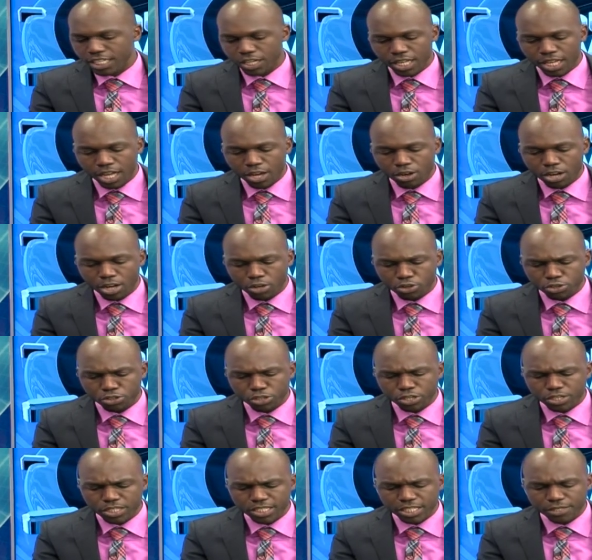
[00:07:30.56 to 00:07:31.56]
Our, our,
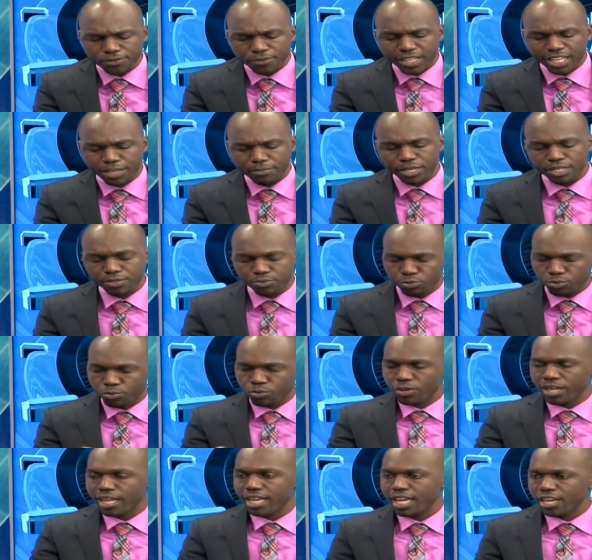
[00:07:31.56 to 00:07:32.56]
condolences for that. But
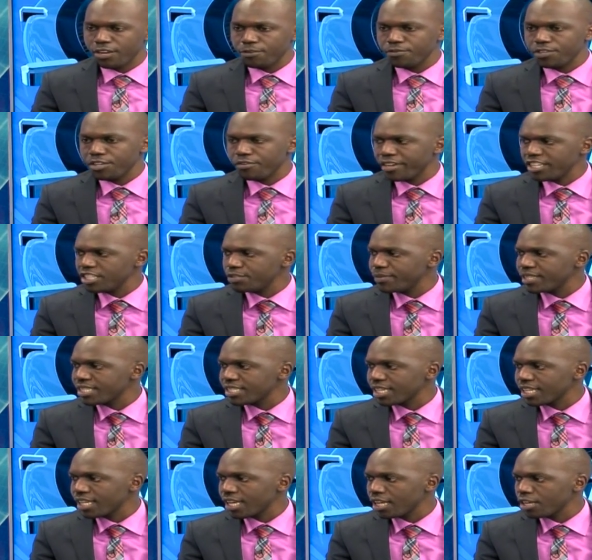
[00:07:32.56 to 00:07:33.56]
what are kind of the
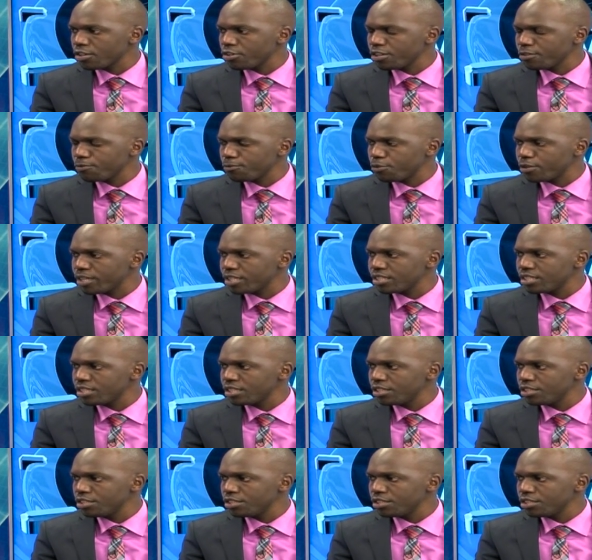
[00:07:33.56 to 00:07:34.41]
arrangements going forward?